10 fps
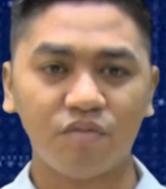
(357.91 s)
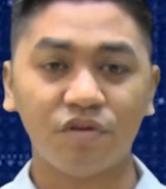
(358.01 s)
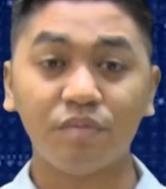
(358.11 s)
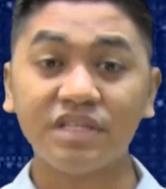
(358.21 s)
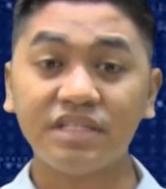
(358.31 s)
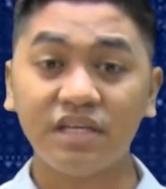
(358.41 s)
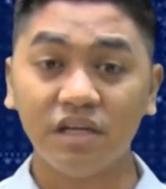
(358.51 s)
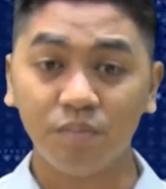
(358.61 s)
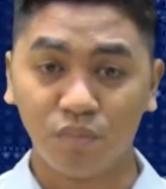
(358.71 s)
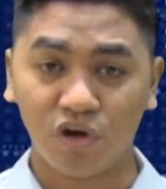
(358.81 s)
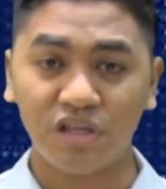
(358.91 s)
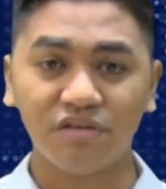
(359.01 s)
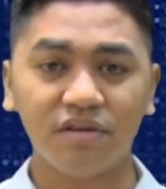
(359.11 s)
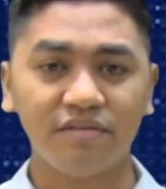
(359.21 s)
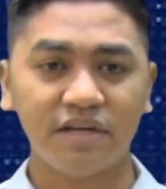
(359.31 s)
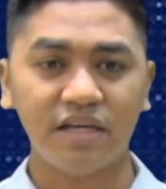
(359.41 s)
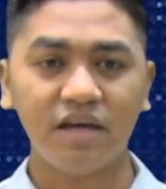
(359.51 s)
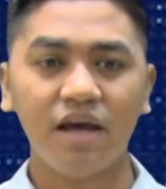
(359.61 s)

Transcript: from a single point on the tree